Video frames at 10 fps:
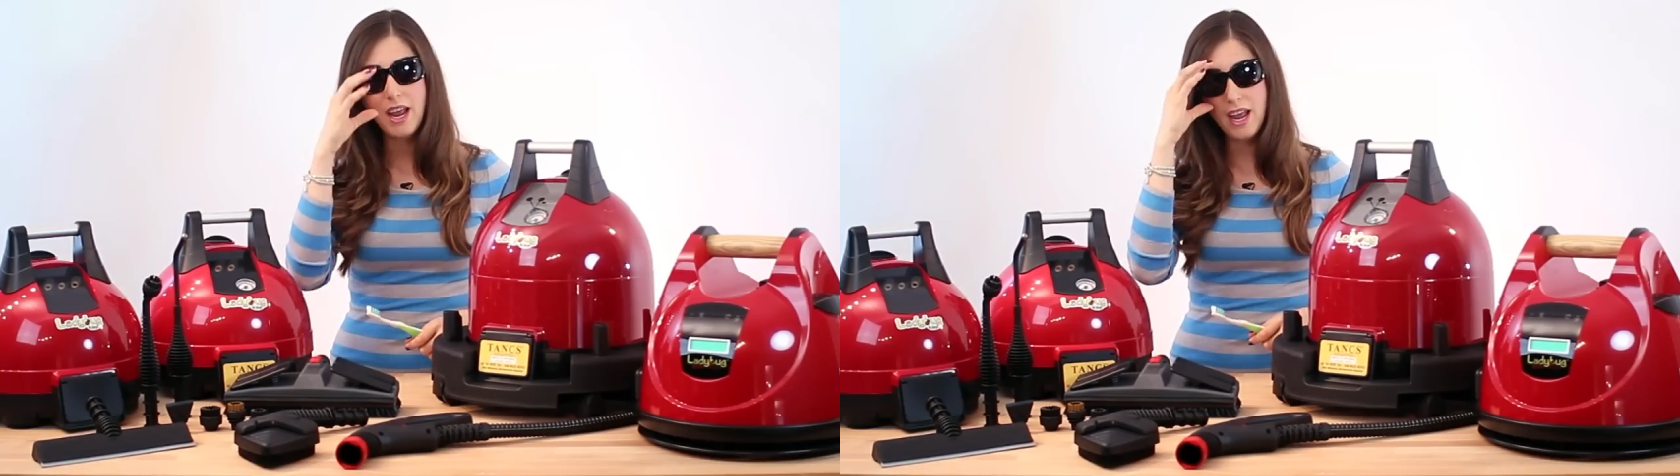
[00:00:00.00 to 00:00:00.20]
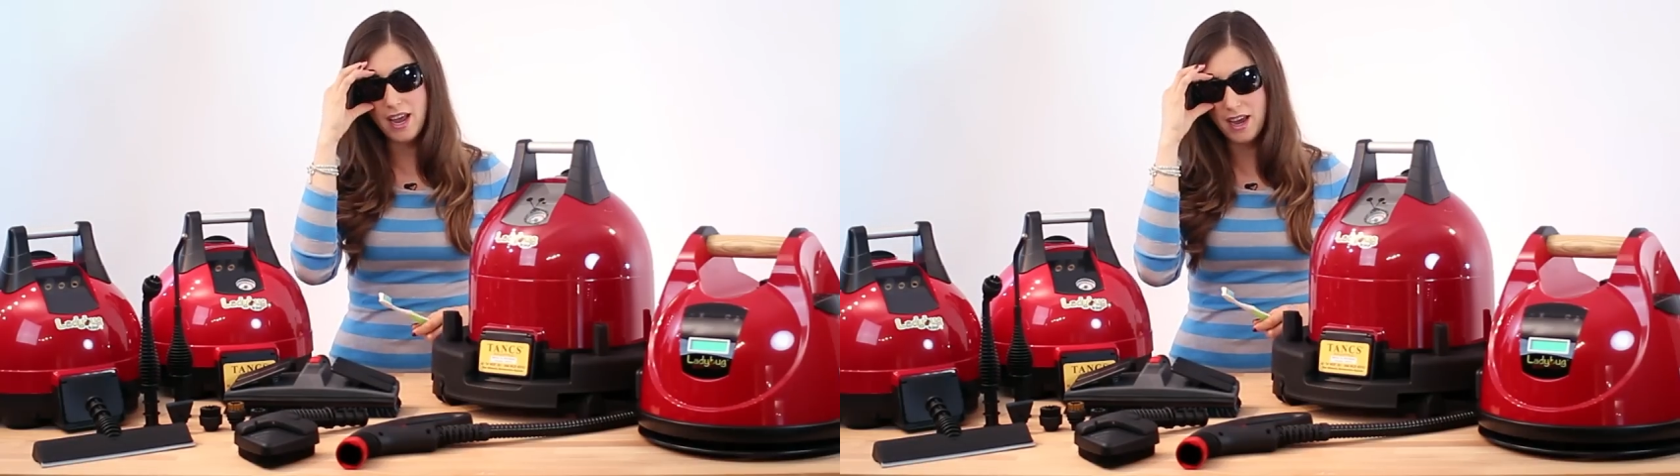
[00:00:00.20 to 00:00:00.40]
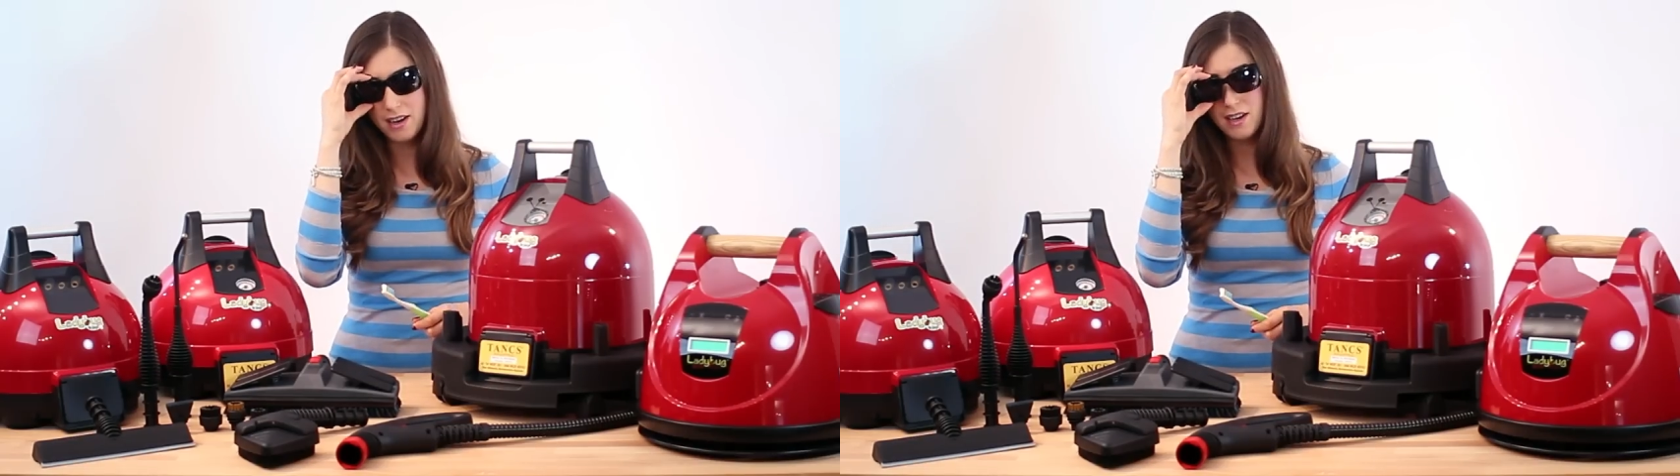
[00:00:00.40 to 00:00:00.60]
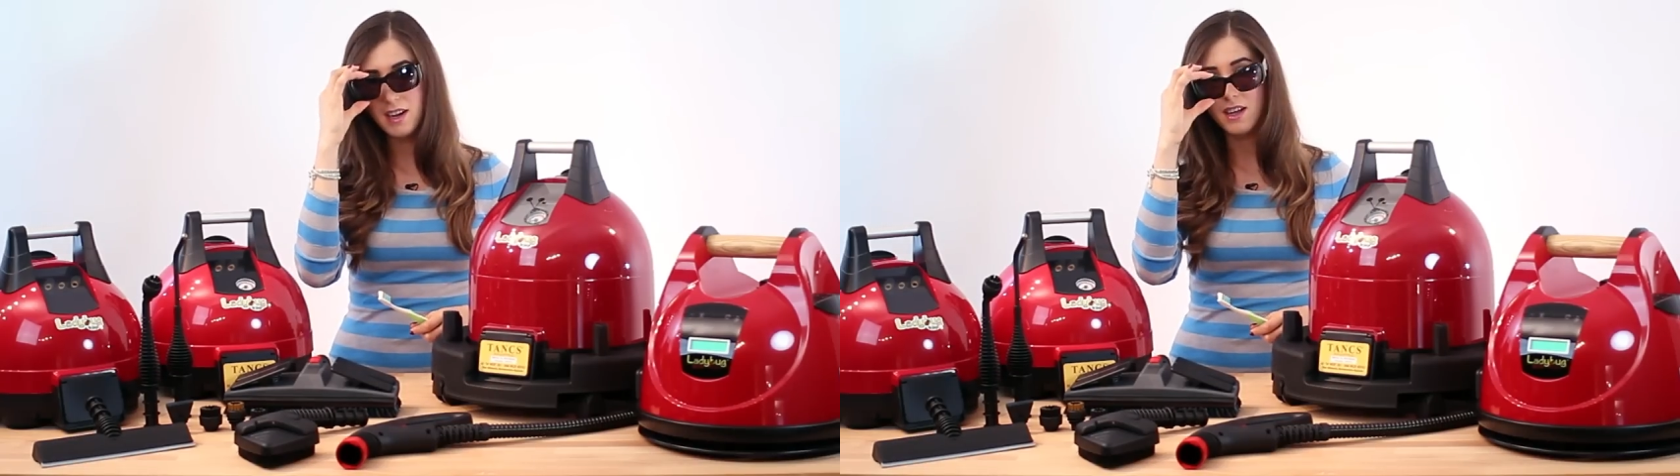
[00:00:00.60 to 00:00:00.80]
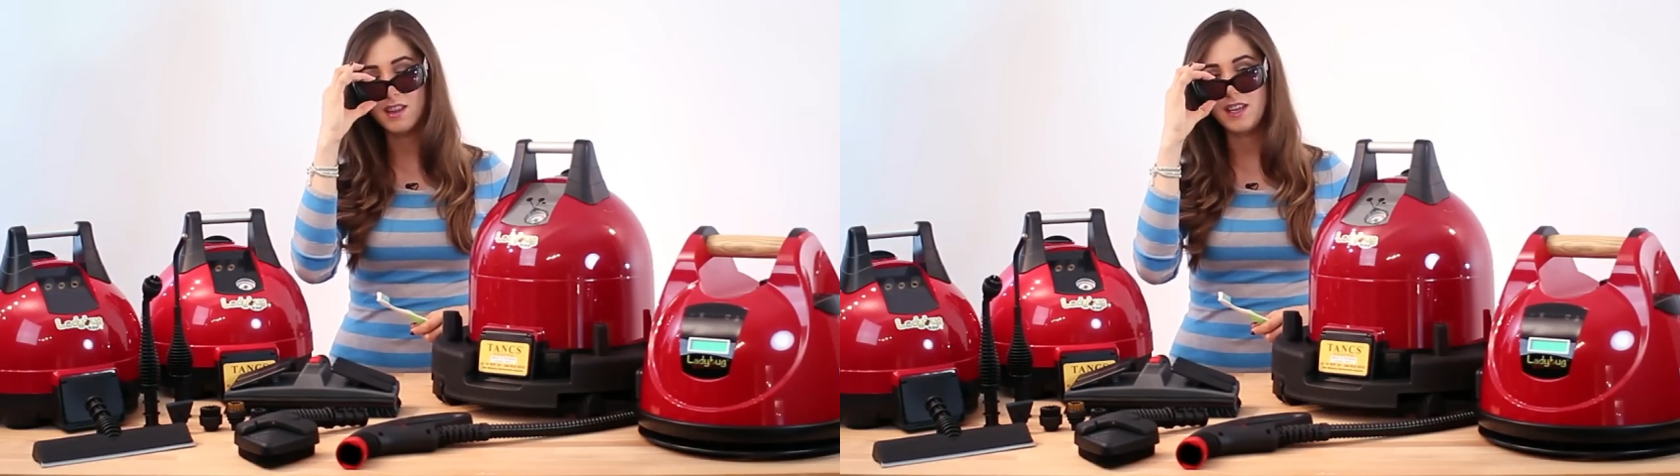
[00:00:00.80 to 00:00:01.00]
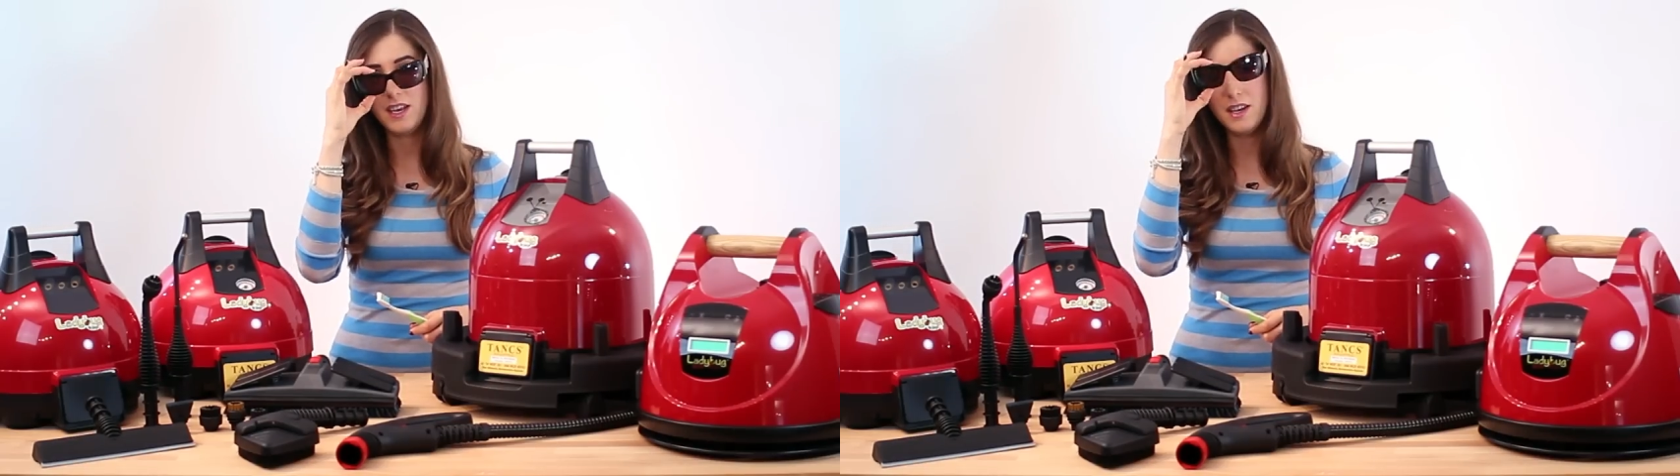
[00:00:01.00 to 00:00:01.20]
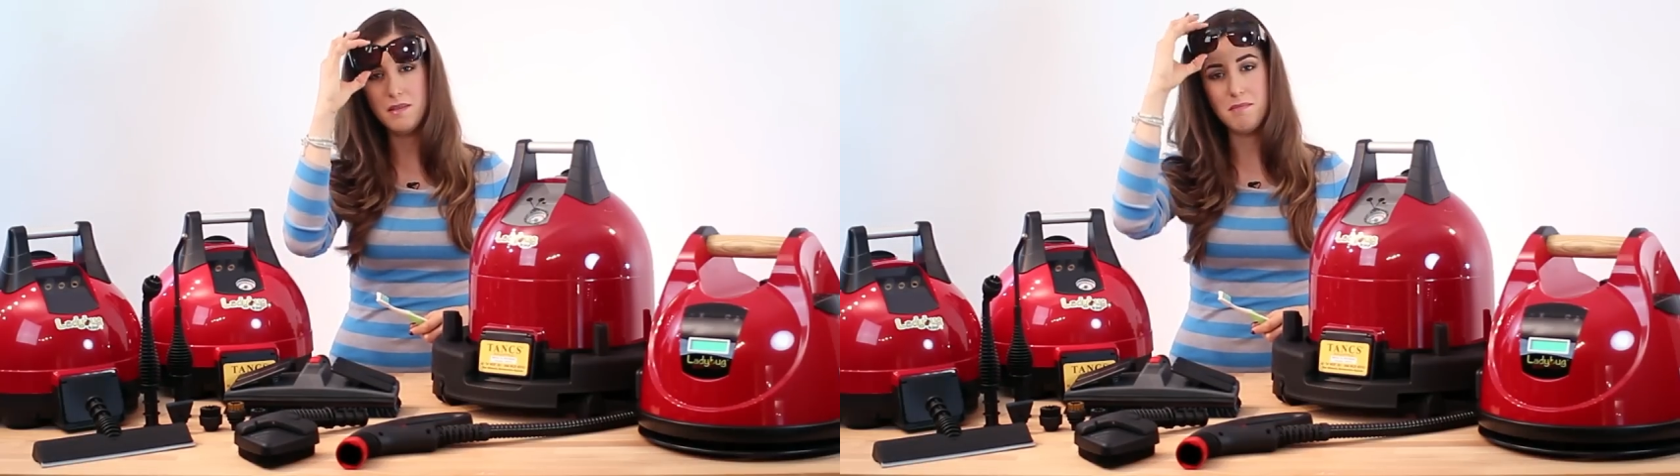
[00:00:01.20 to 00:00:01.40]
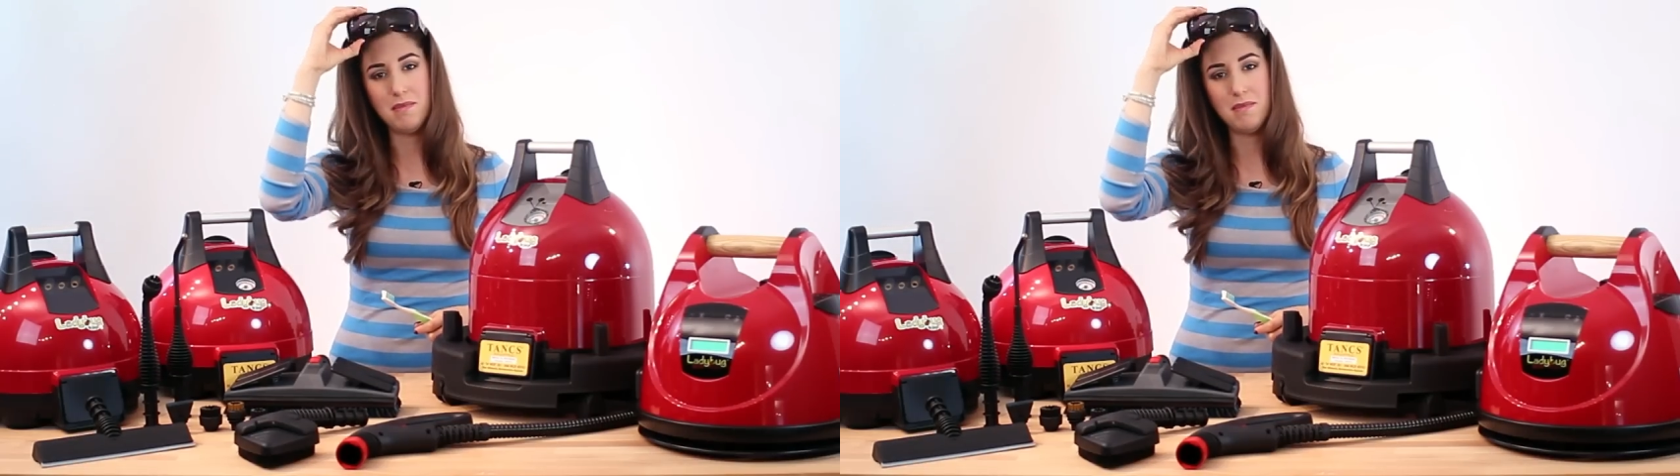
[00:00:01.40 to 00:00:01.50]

and cleaned